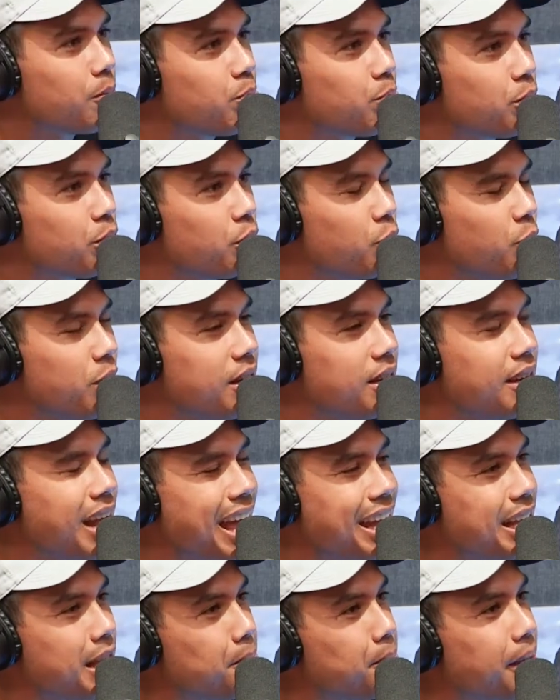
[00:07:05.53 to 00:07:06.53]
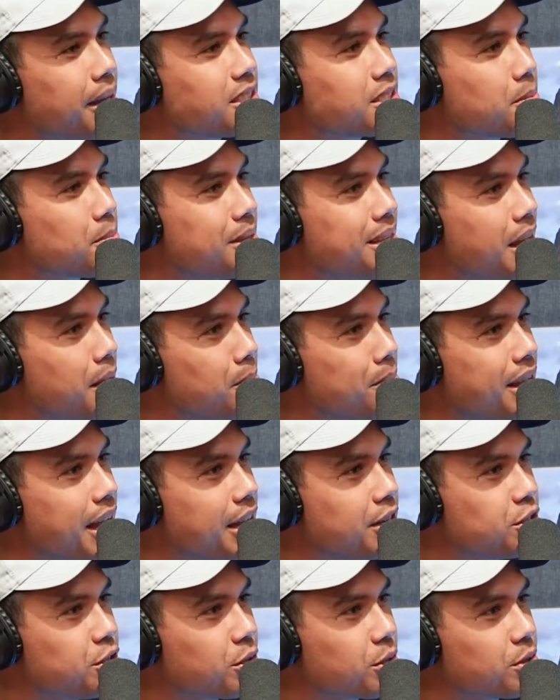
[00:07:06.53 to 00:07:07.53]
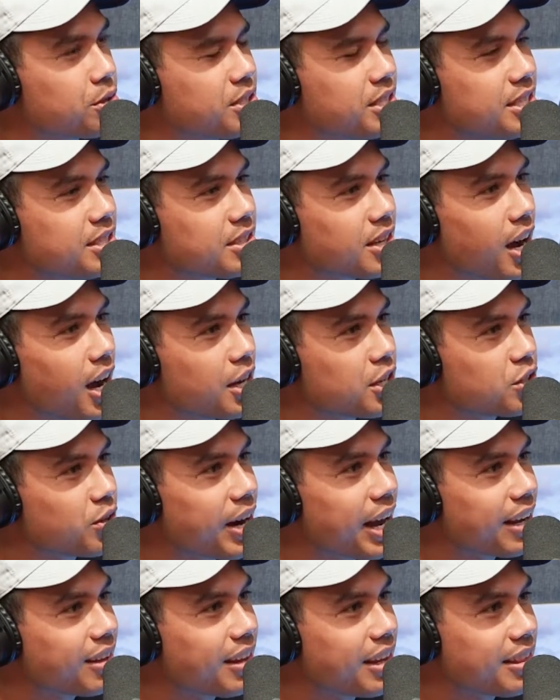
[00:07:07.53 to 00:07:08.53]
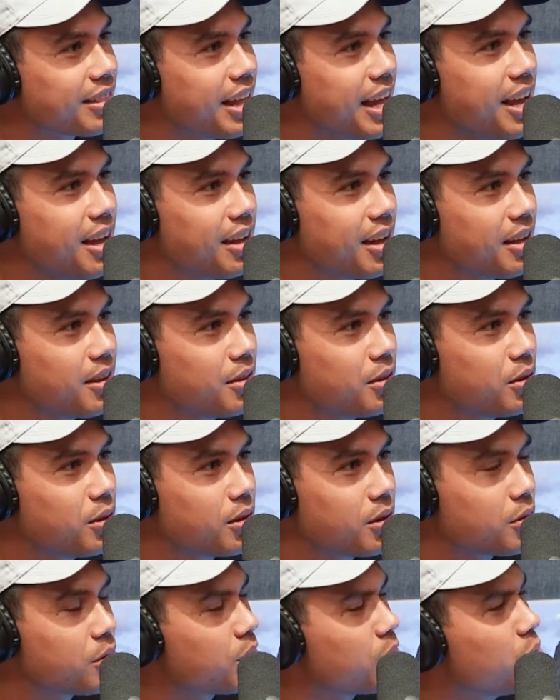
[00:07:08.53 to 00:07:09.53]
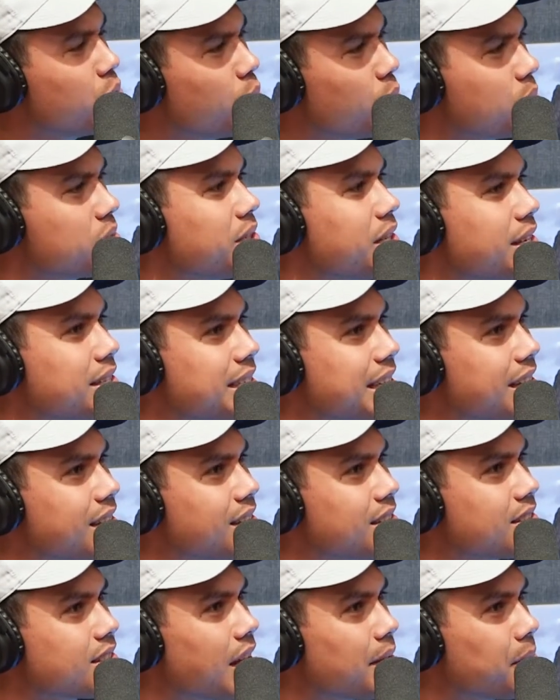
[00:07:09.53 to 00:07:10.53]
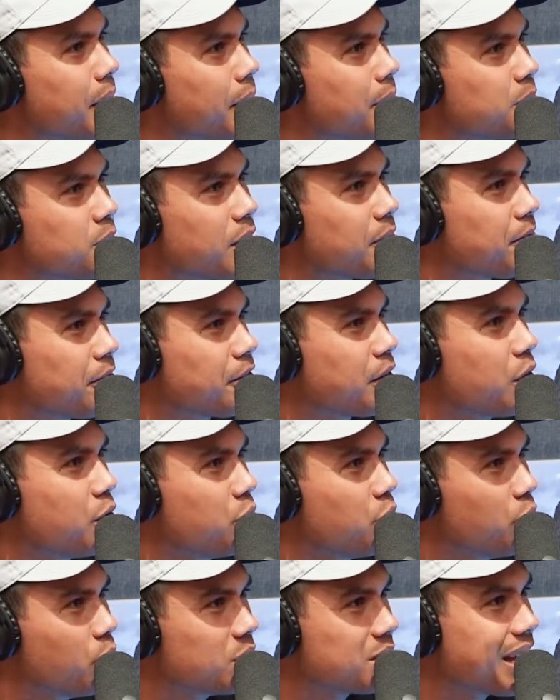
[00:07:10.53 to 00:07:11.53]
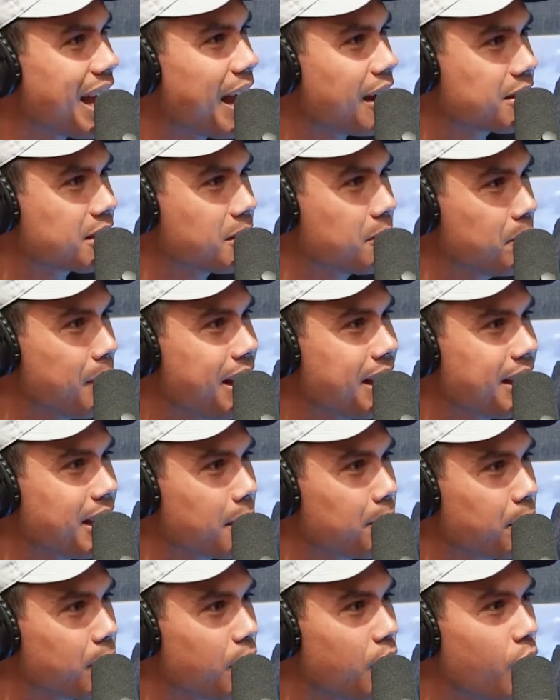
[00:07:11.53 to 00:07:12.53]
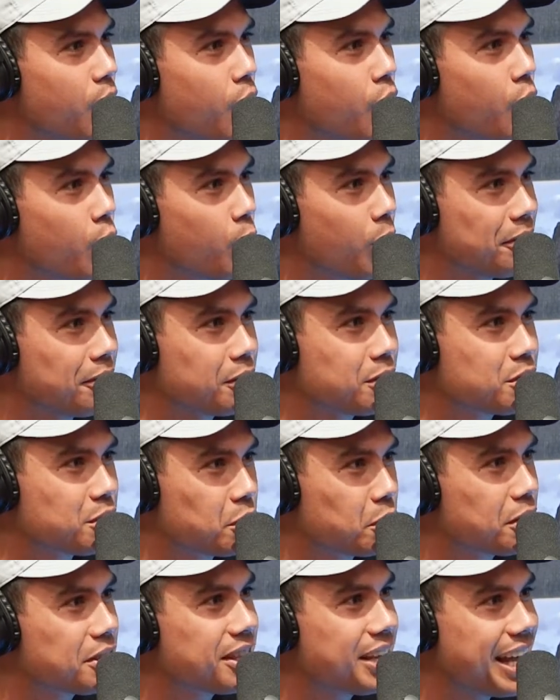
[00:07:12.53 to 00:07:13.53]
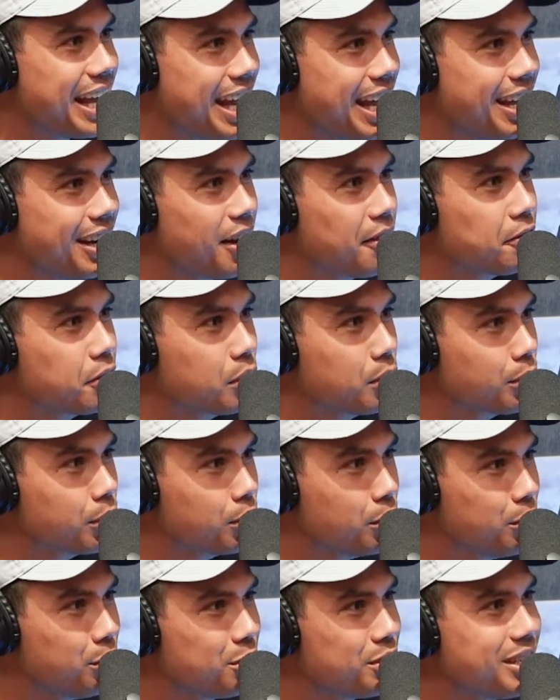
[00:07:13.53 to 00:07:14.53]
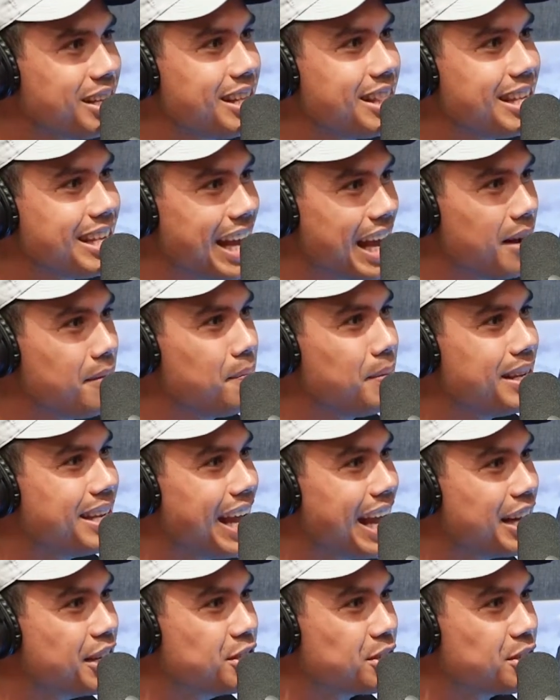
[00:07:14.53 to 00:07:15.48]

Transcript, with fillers: T V every when week. Nike picked up the N B A jerseys yeah. contract. Like they, uh, who, was it Adidas? I, I'm, I forget who was actually I making it, it, but whoever took the hit of losing the N B A